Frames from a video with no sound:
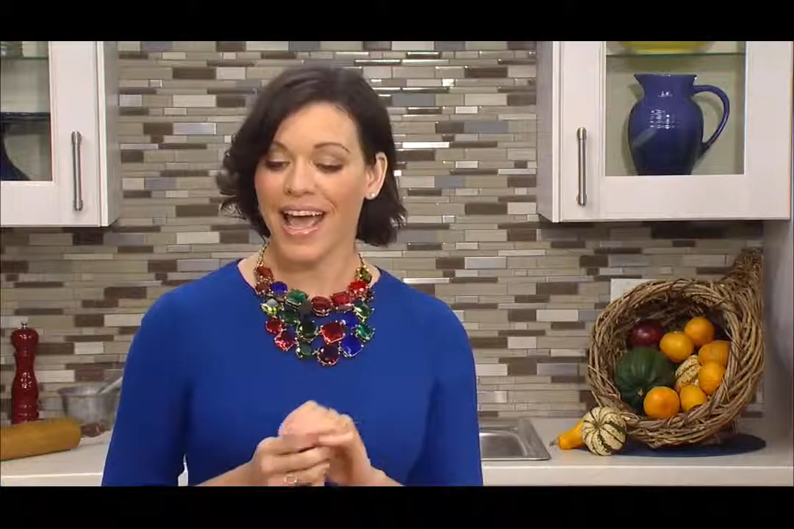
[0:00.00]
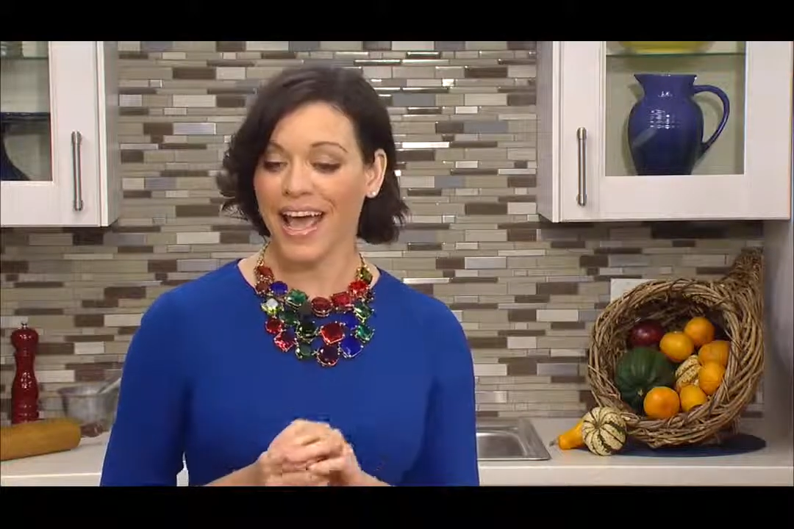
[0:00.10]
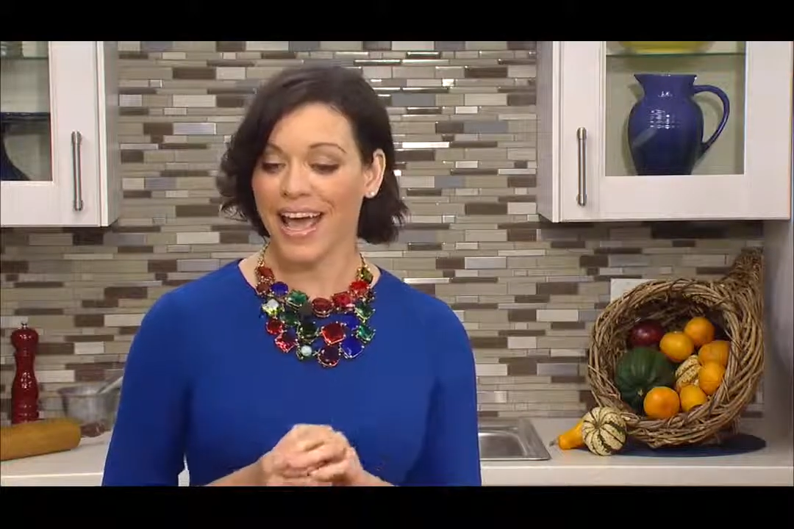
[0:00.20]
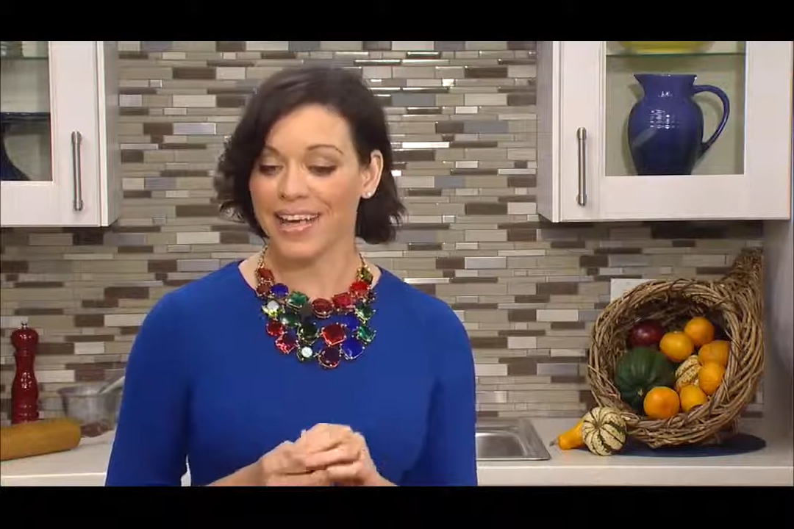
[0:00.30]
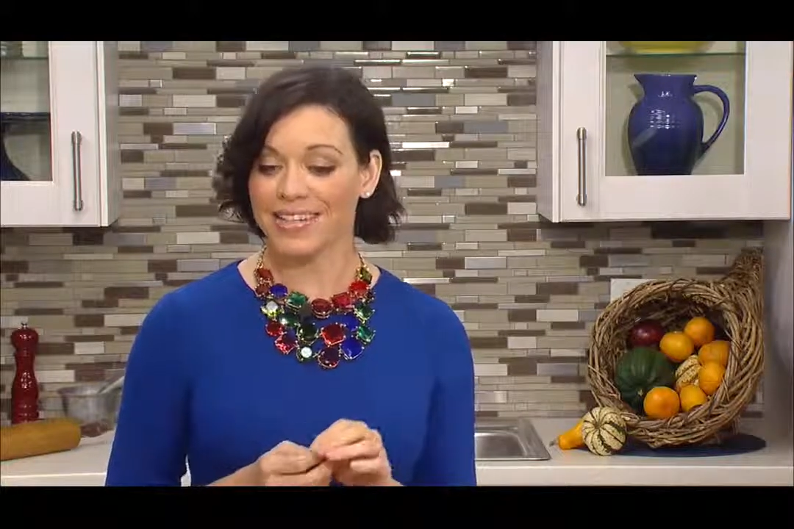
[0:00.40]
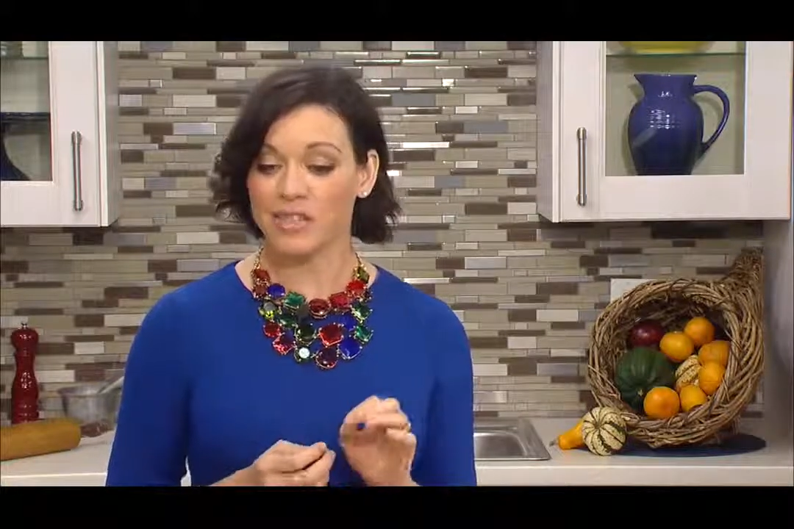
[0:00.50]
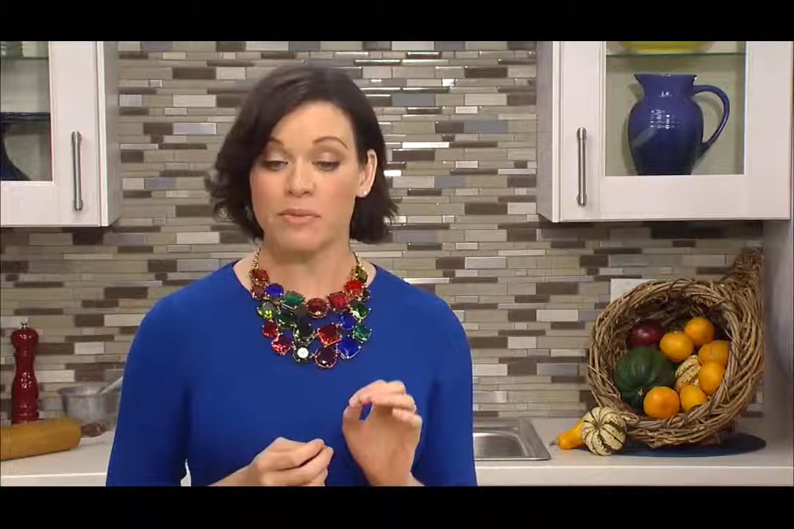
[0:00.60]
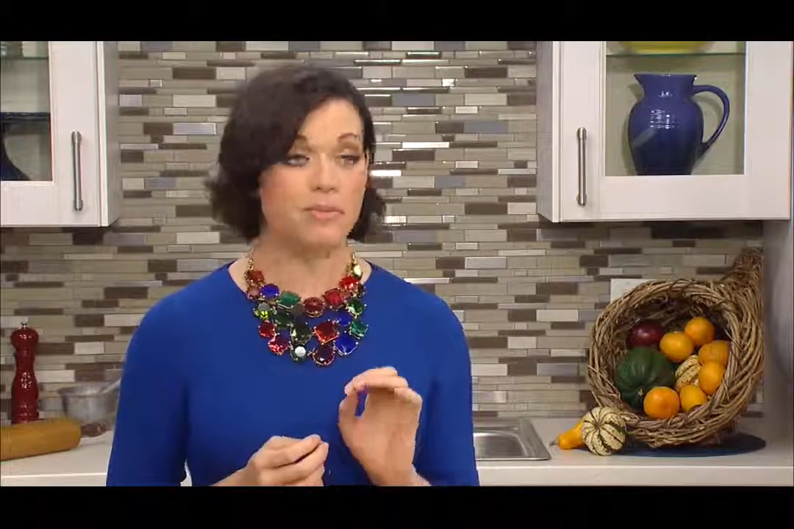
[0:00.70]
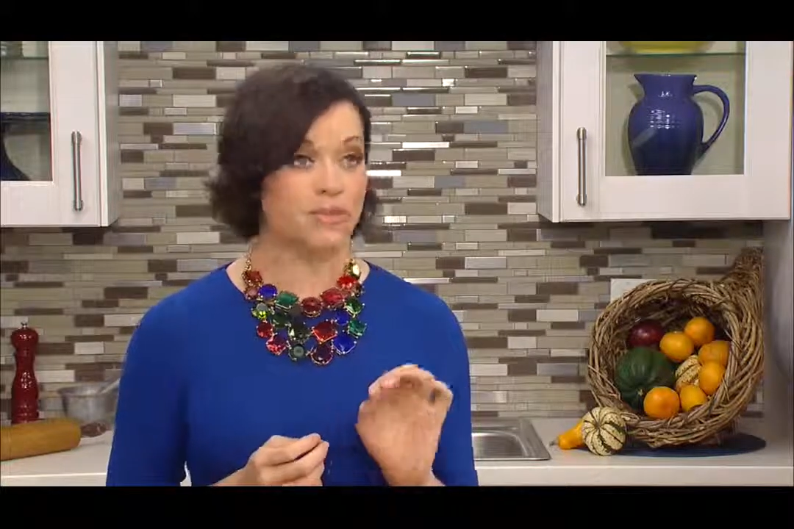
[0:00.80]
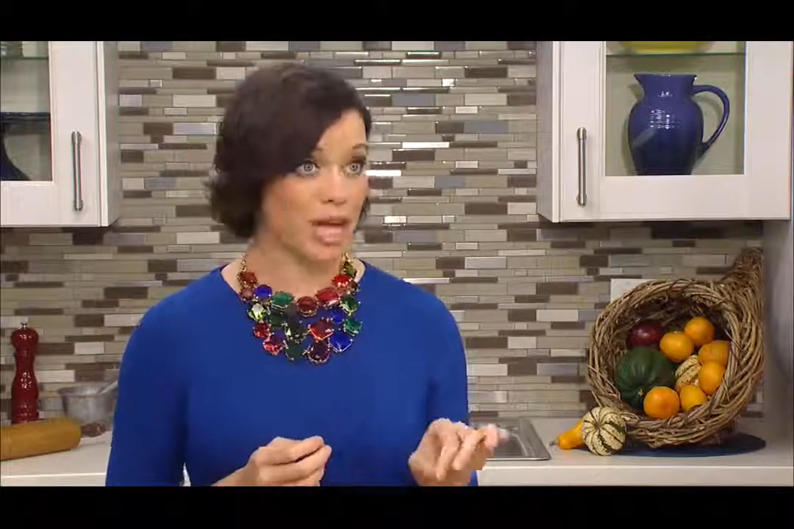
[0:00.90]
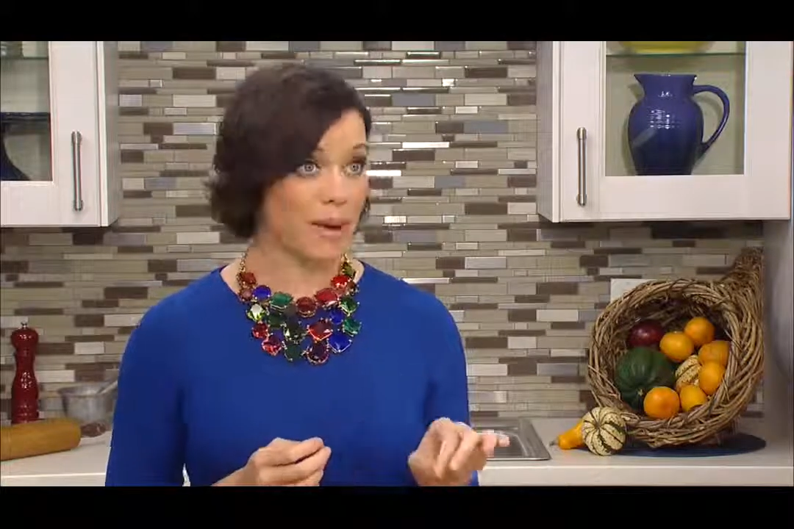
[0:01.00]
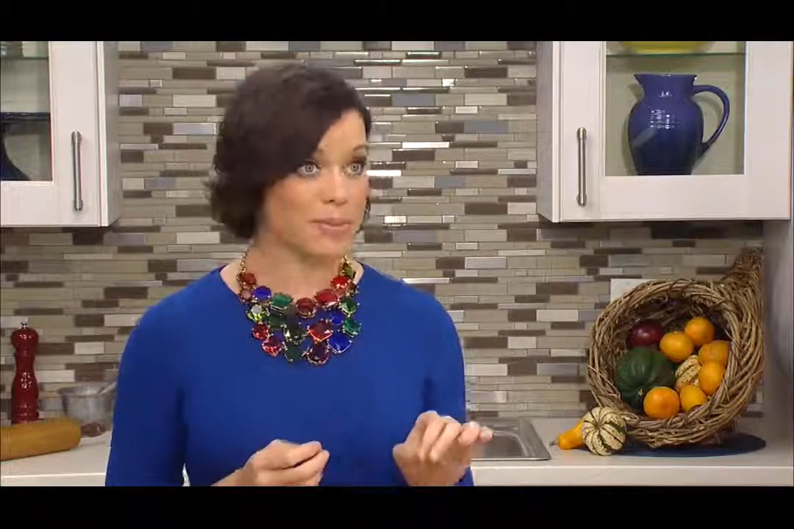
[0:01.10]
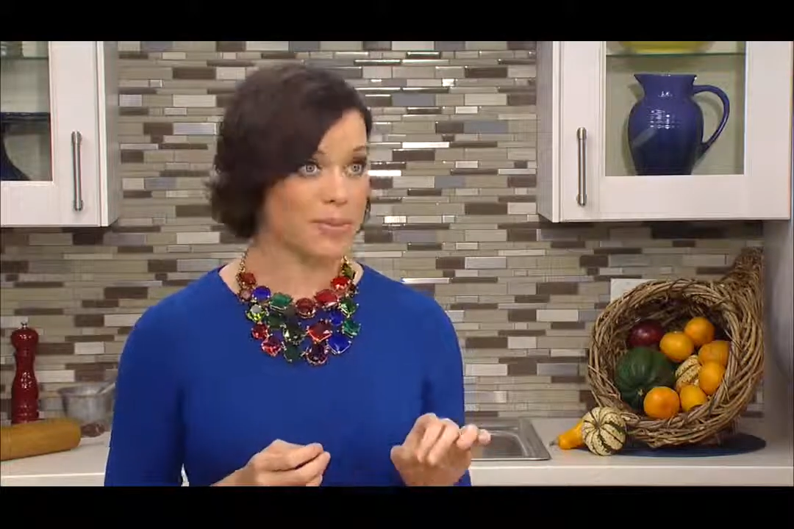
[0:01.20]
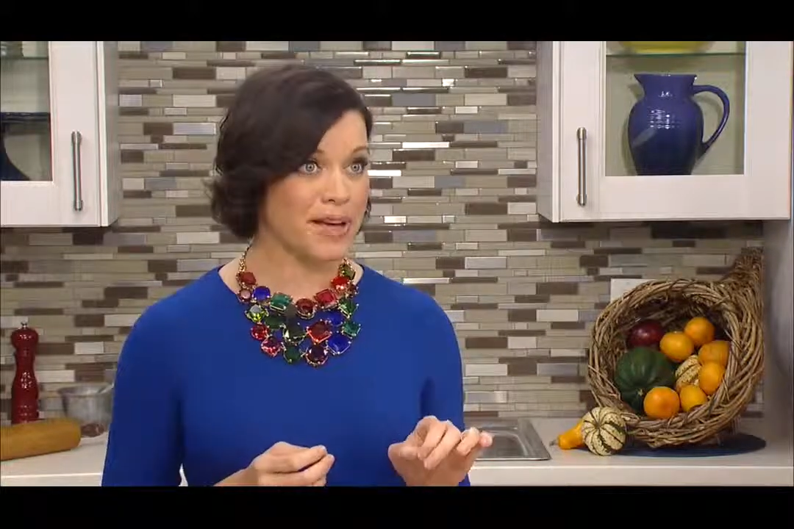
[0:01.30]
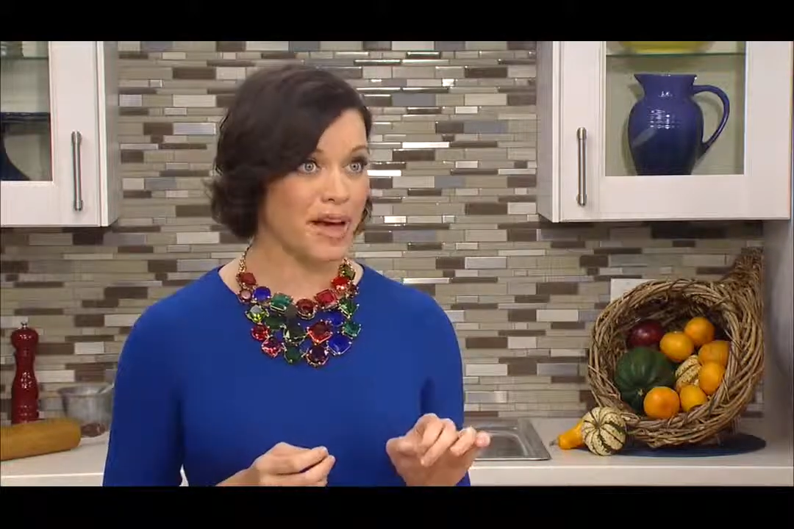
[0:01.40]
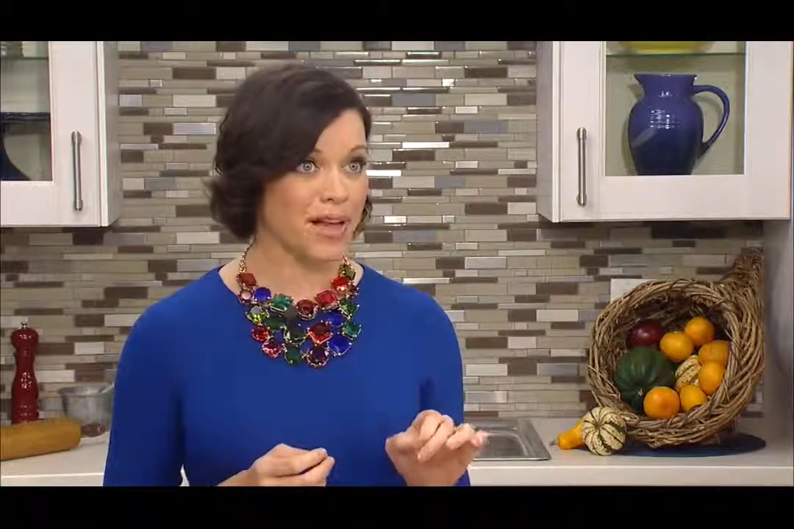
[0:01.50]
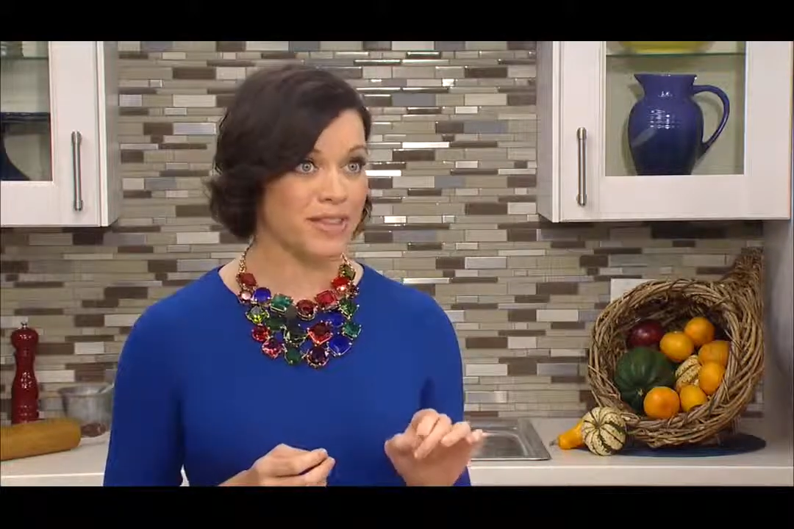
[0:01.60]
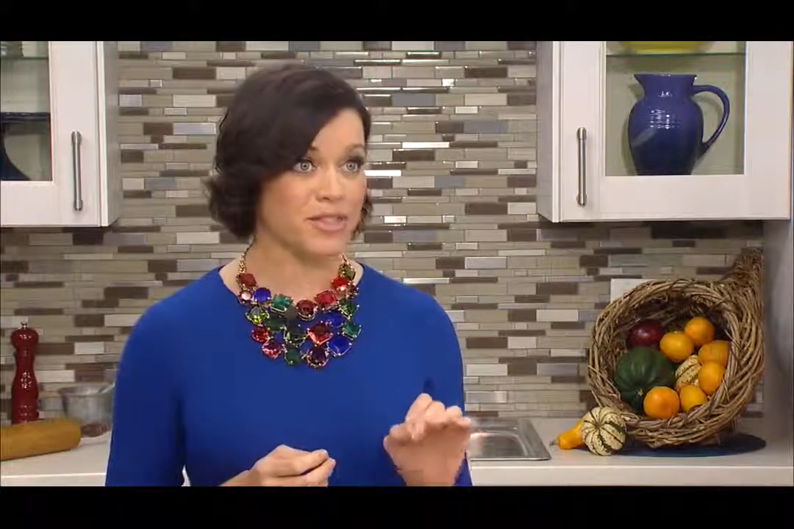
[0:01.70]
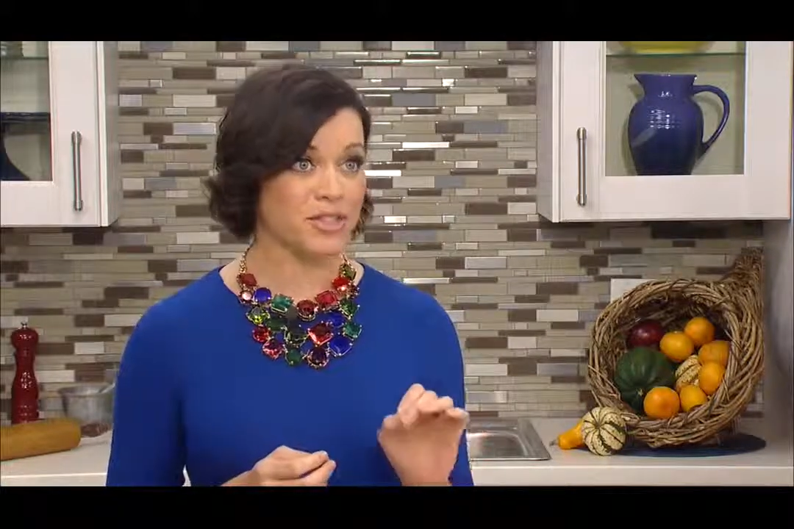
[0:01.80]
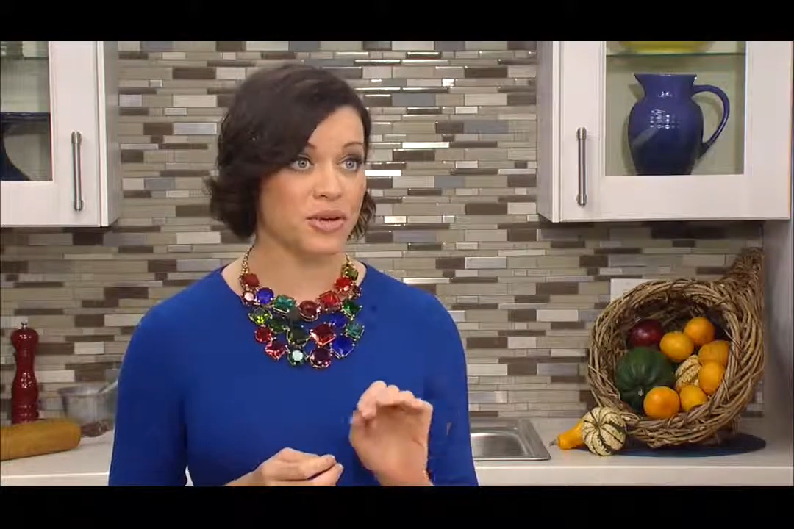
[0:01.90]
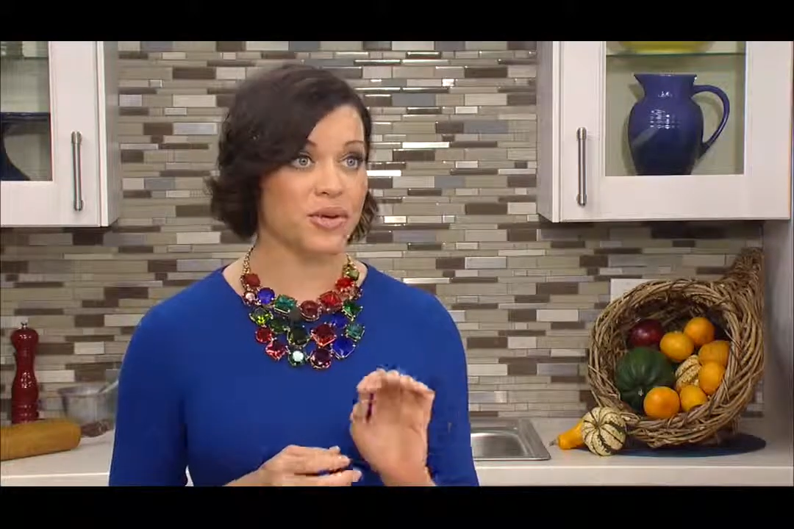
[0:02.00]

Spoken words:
and chopped pecans too.